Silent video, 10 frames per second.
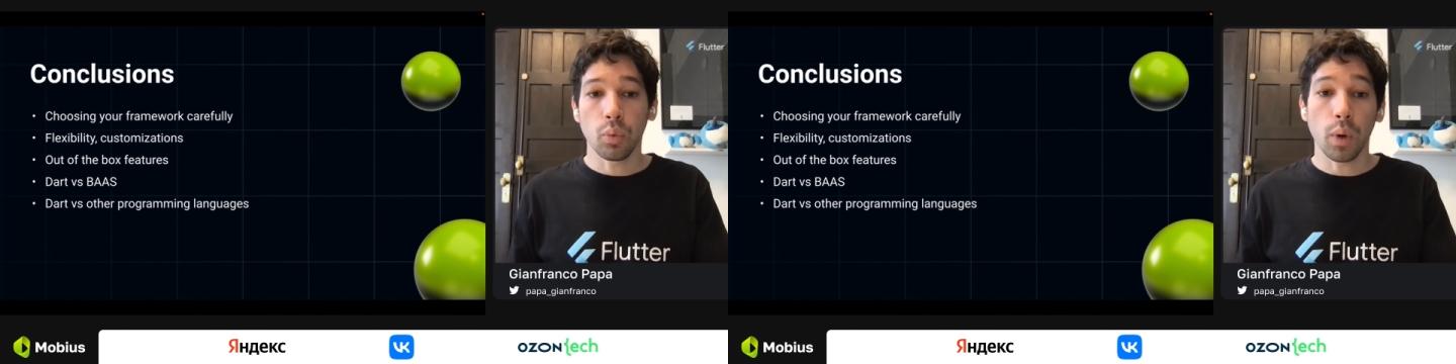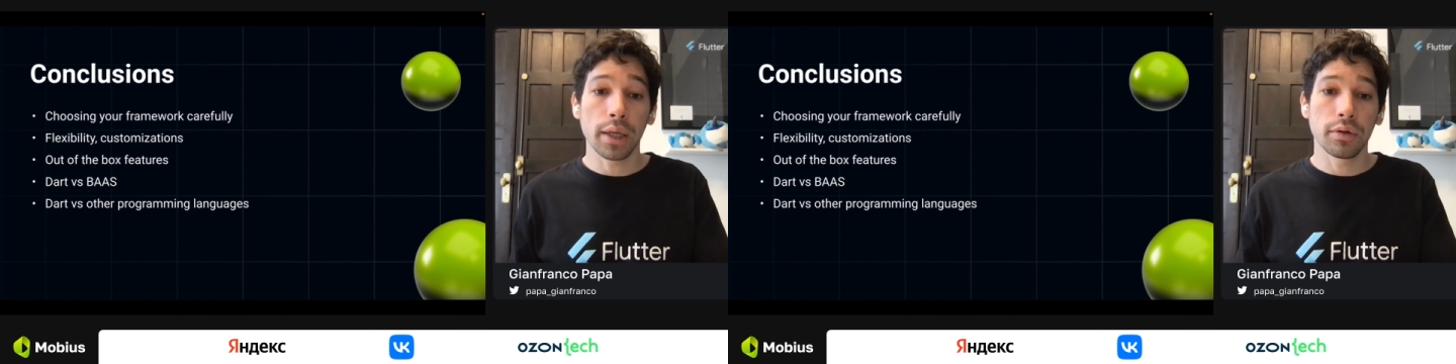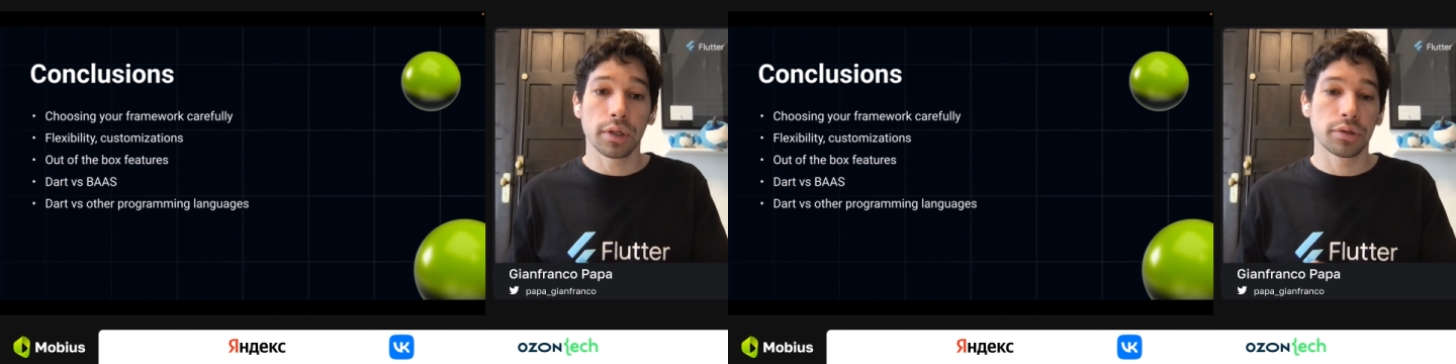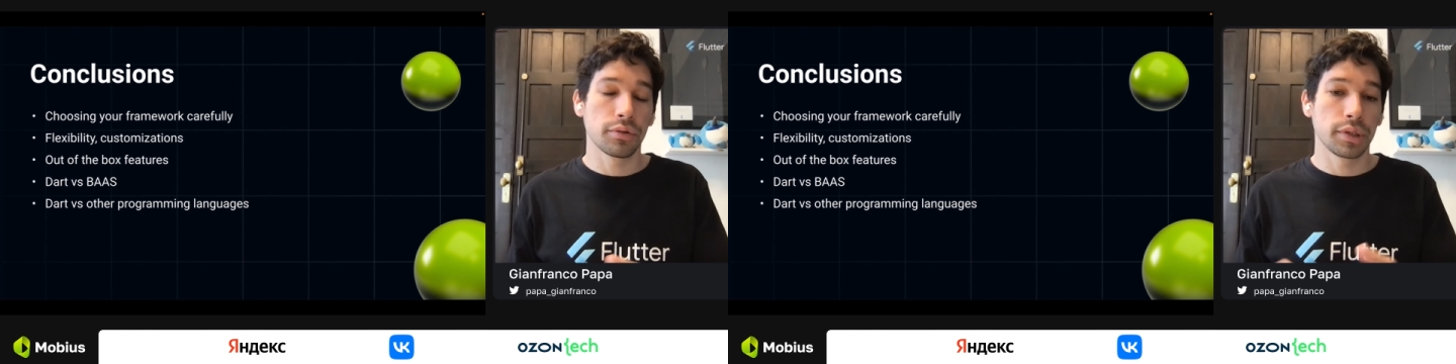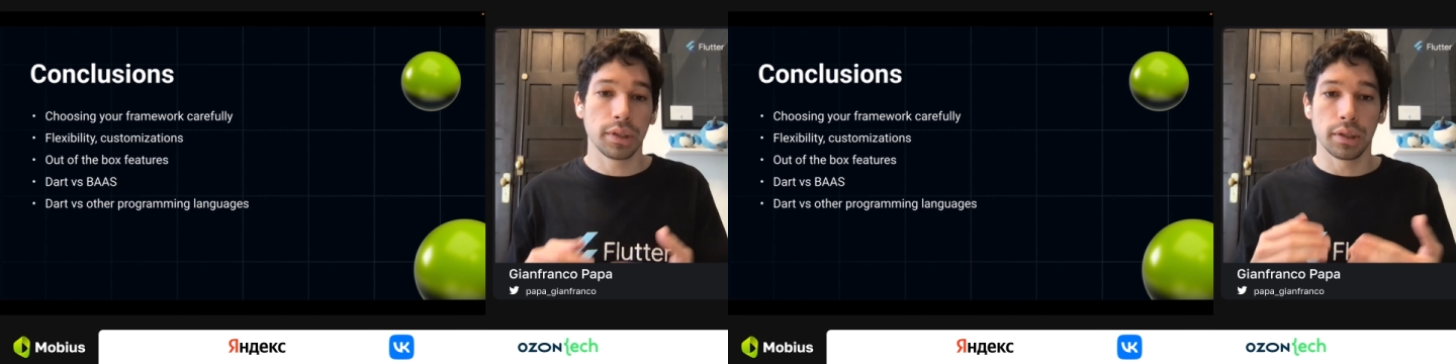why you're
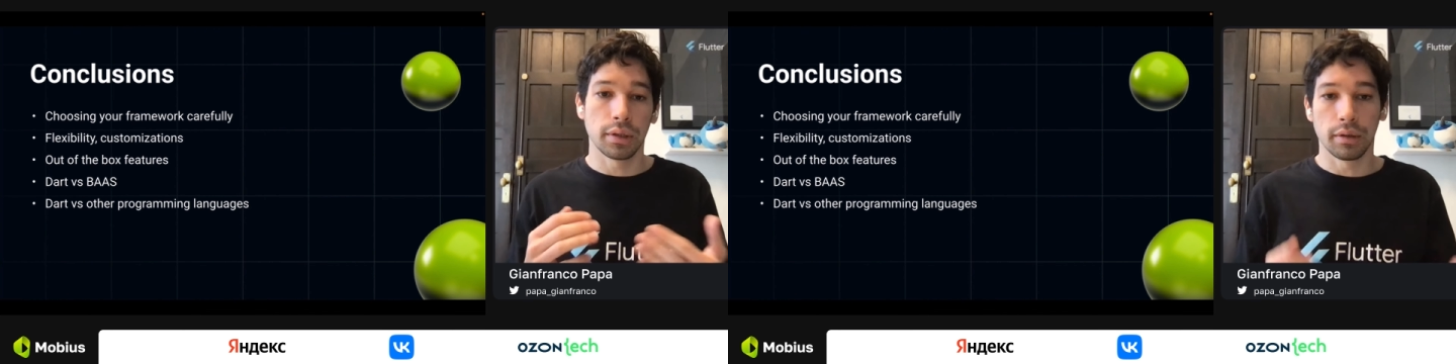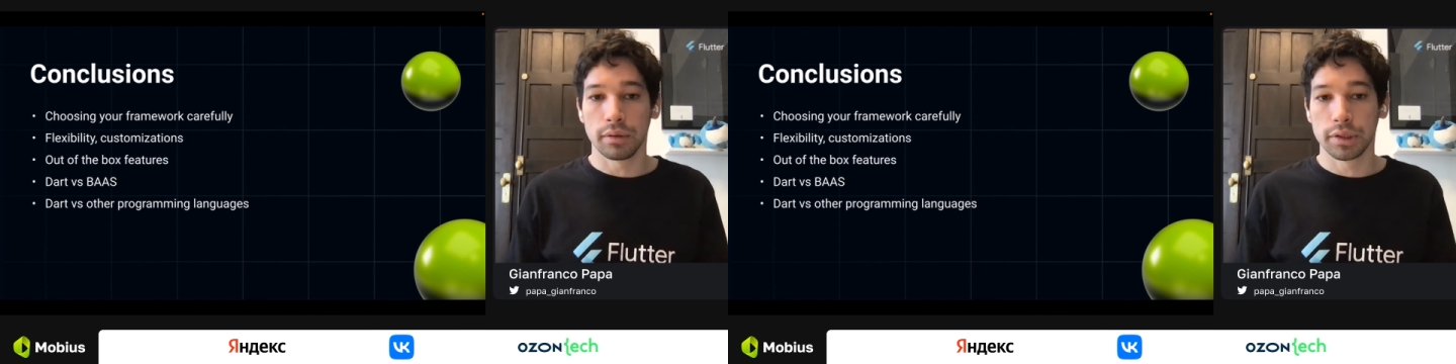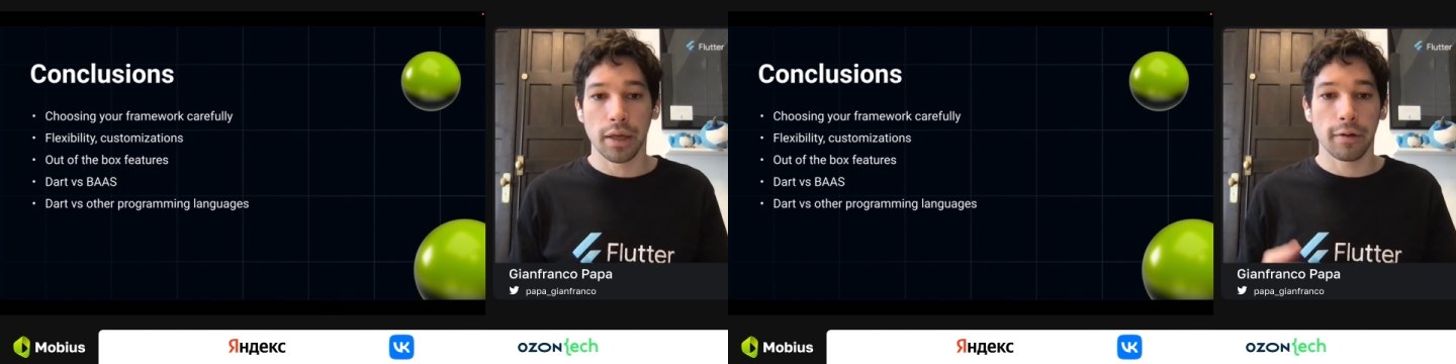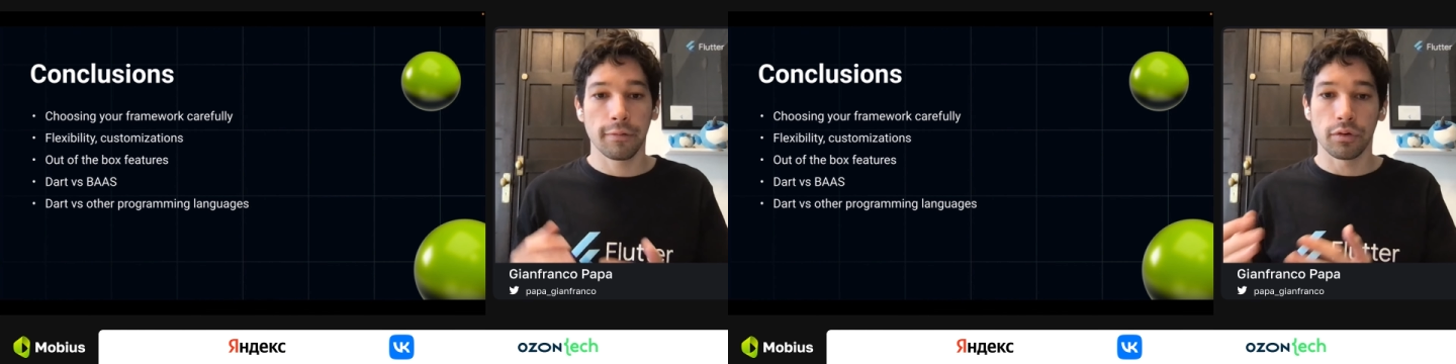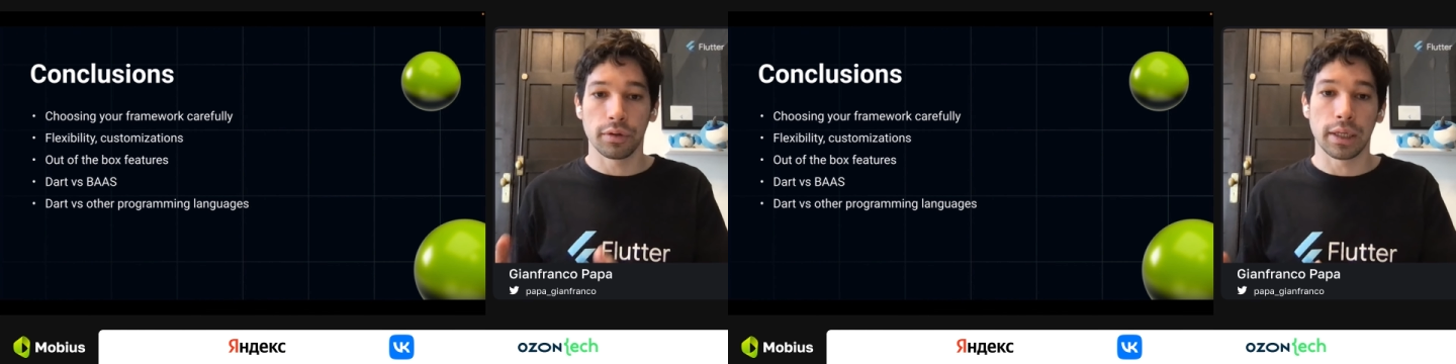choosing
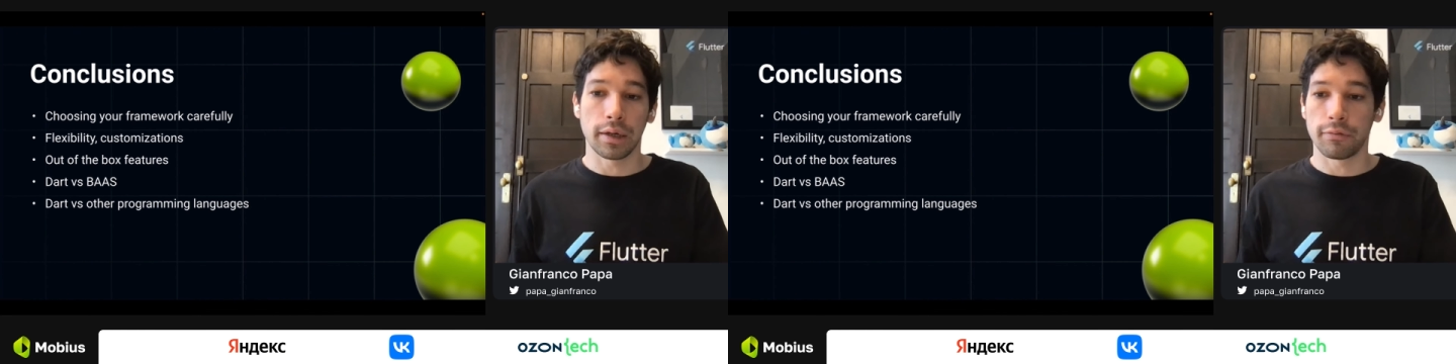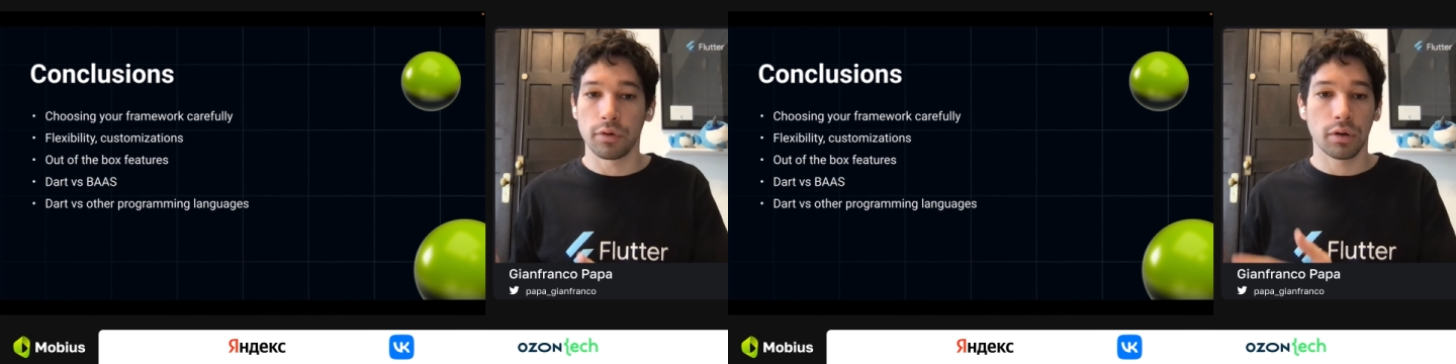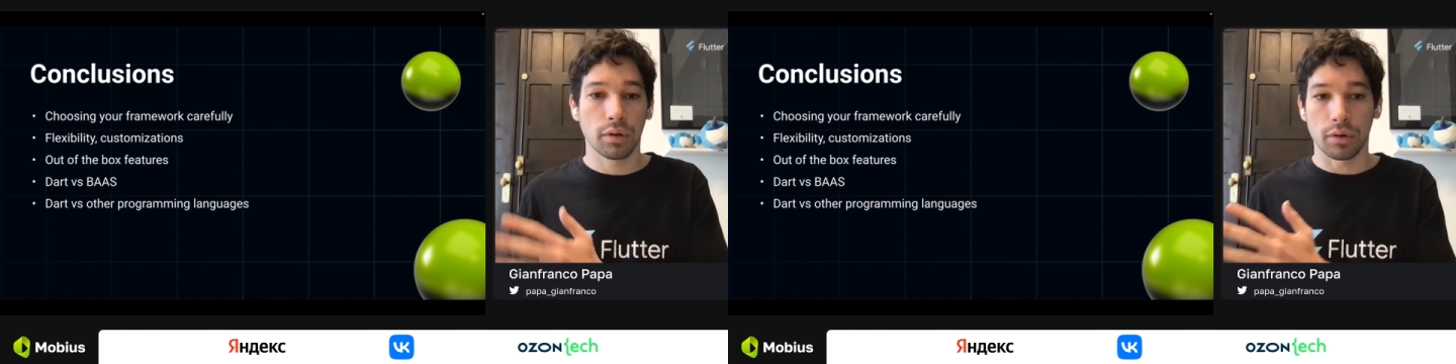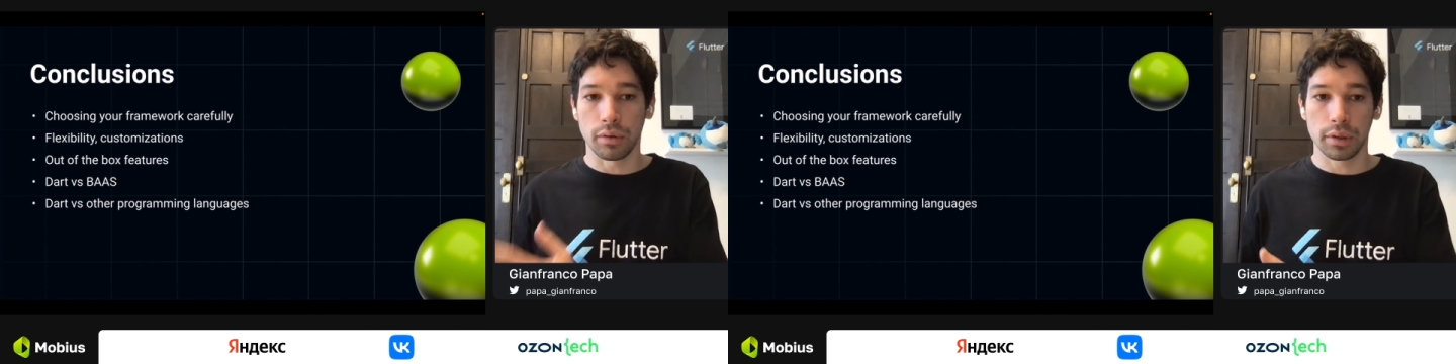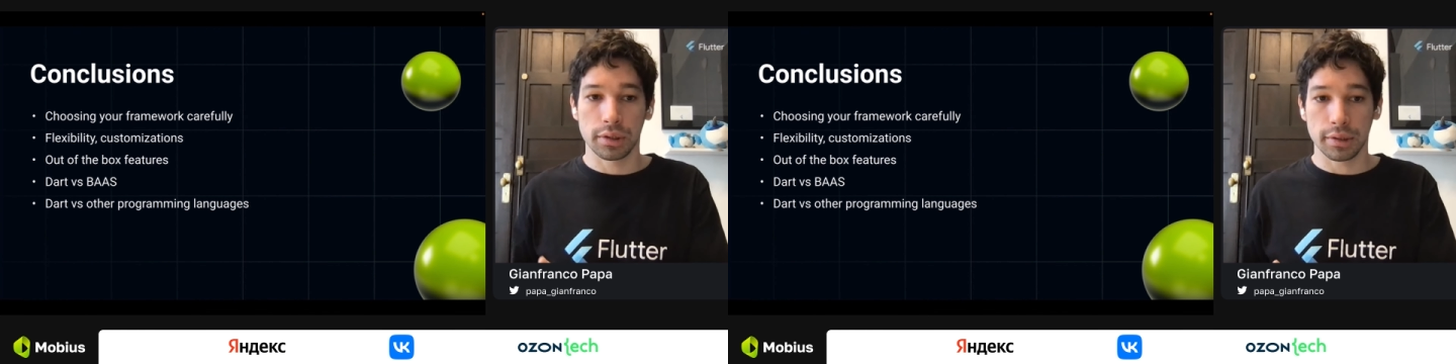Shelf or Dartfrog
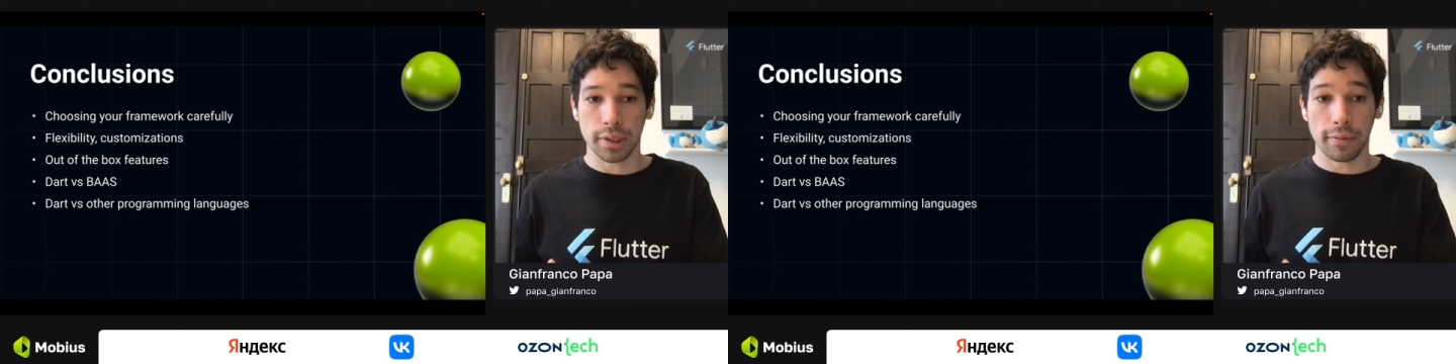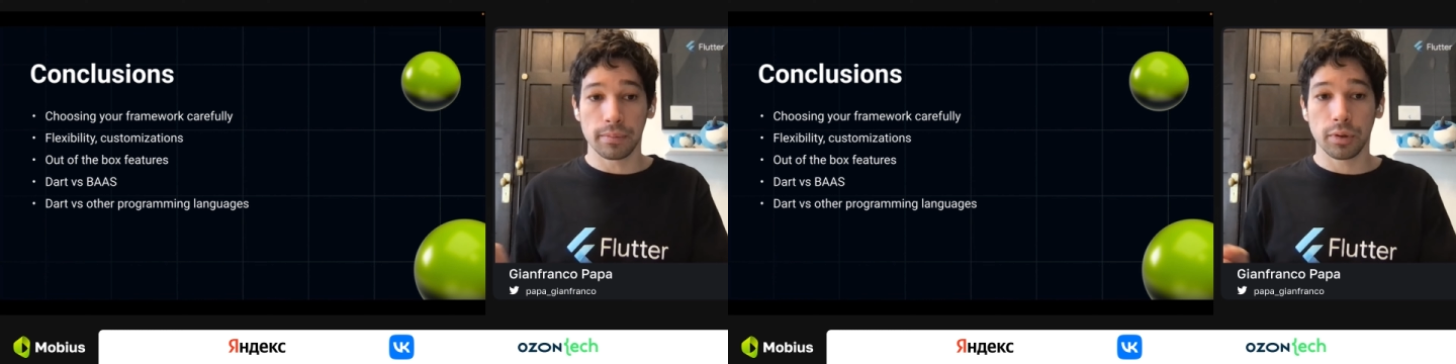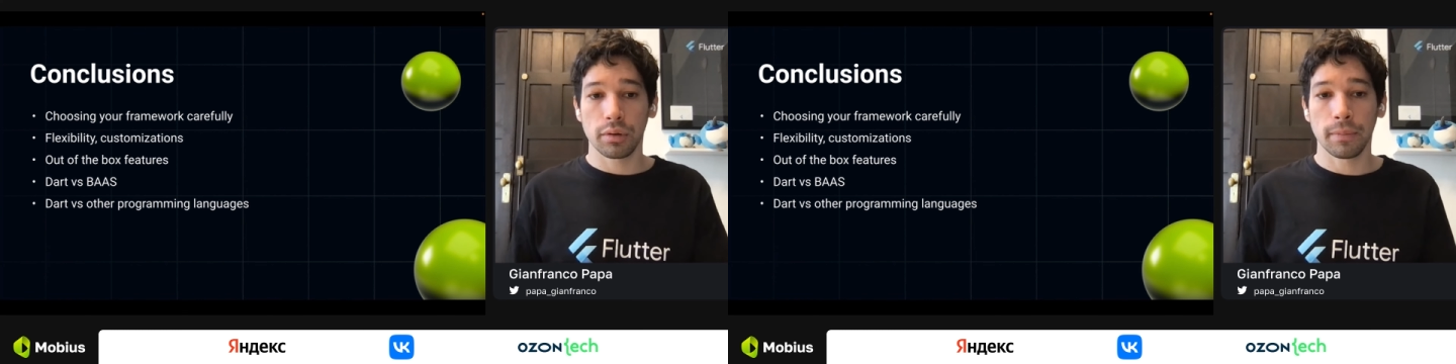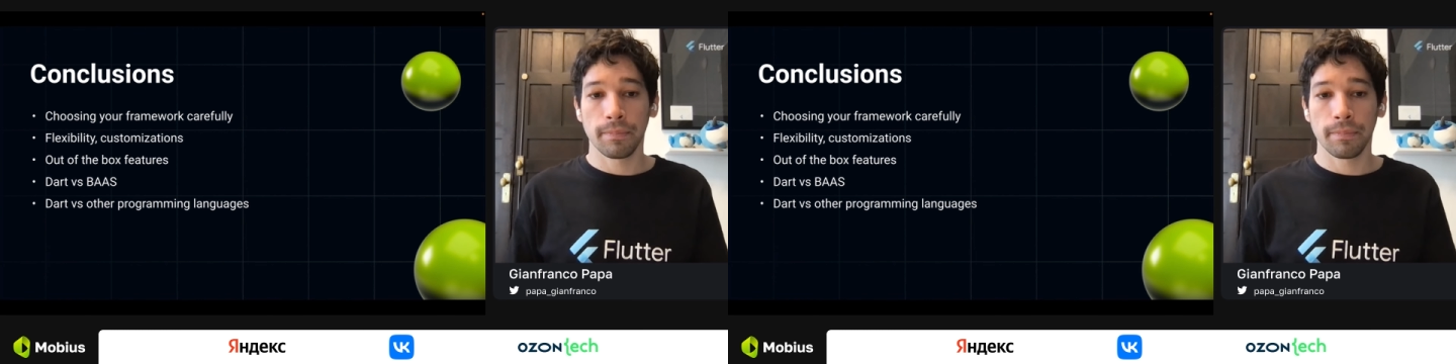or Serverpod.